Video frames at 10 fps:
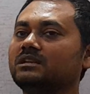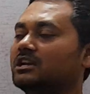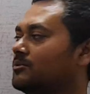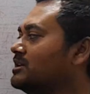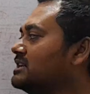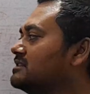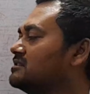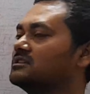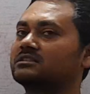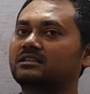
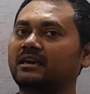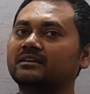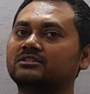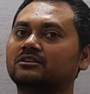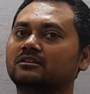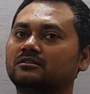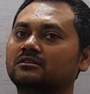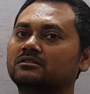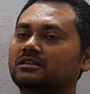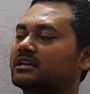
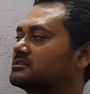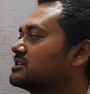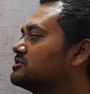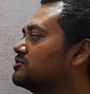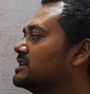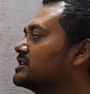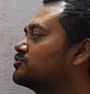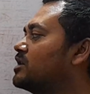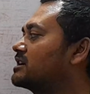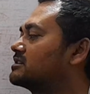this case is known as
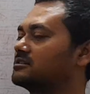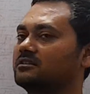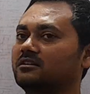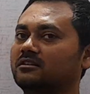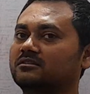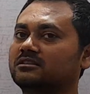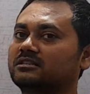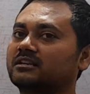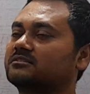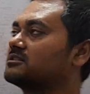what? This
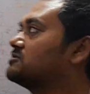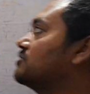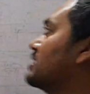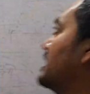case is known